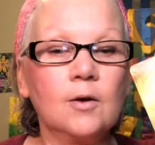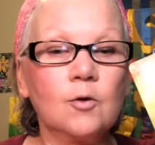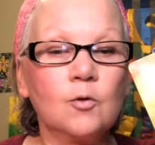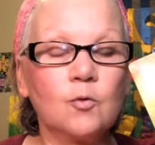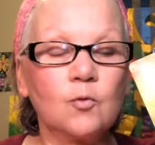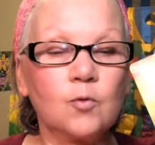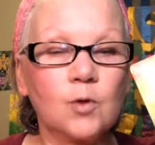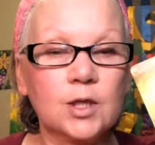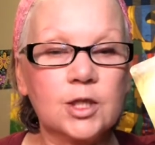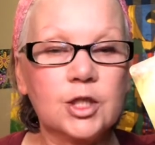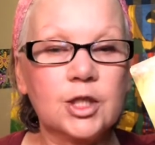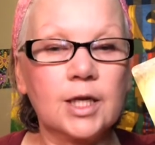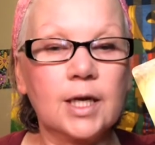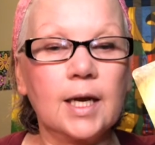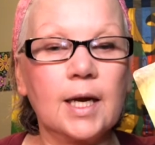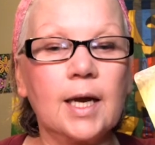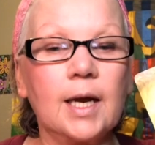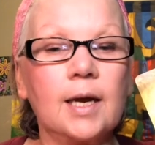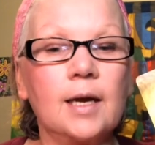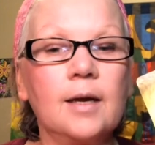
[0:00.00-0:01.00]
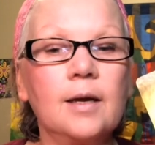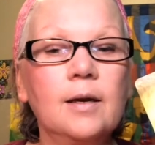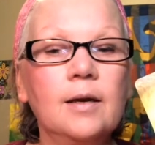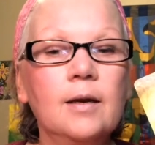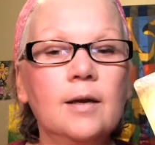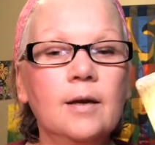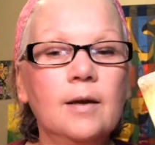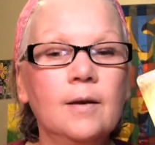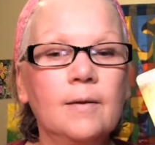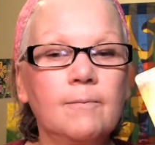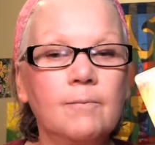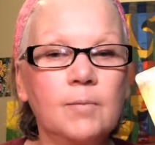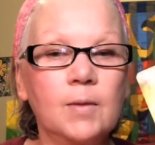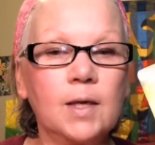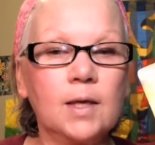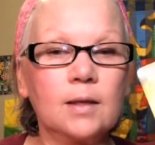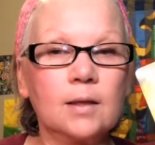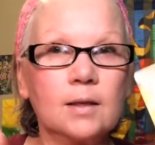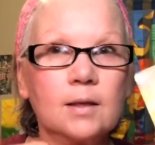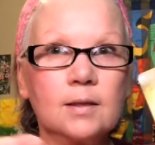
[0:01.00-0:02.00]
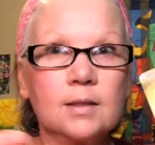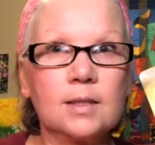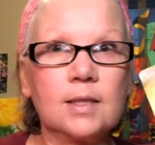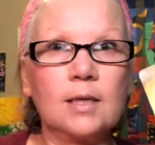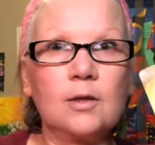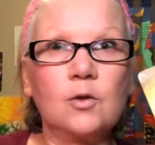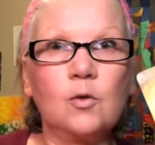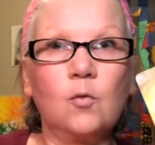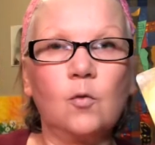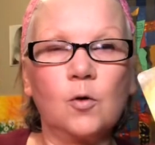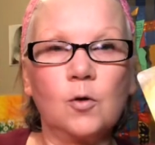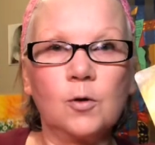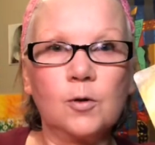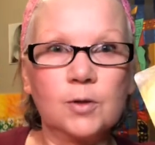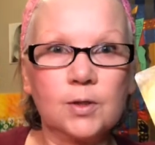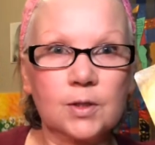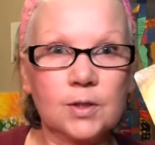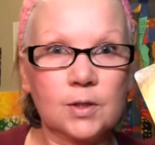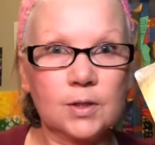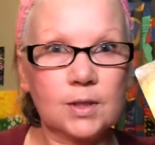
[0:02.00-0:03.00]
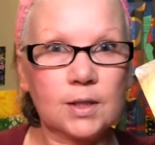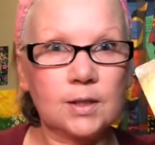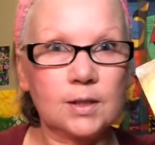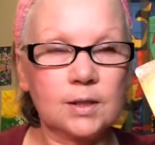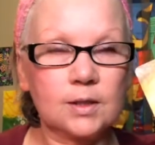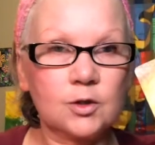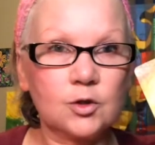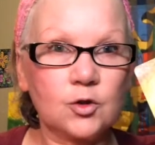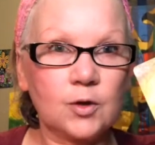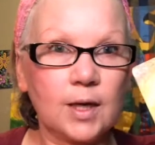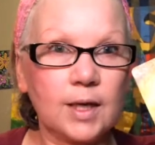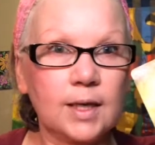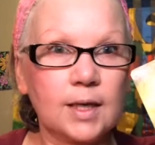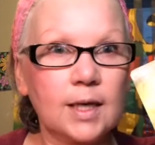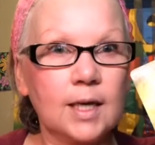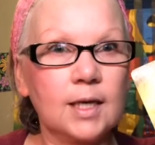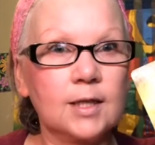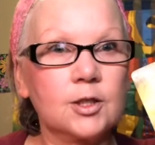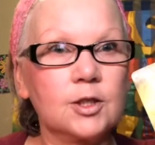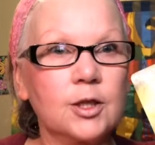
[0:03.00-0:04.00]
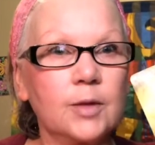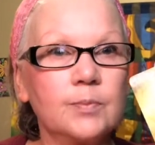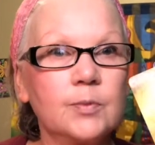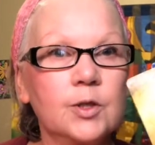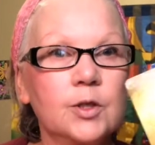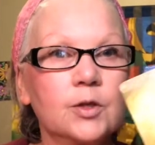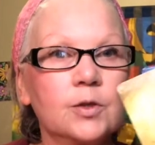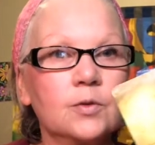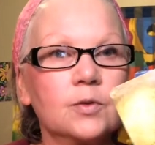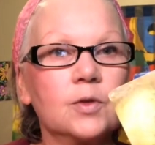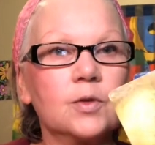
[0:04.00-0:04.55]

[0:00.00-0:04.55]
rushing ahead that it's like the world is trying to catch up to you.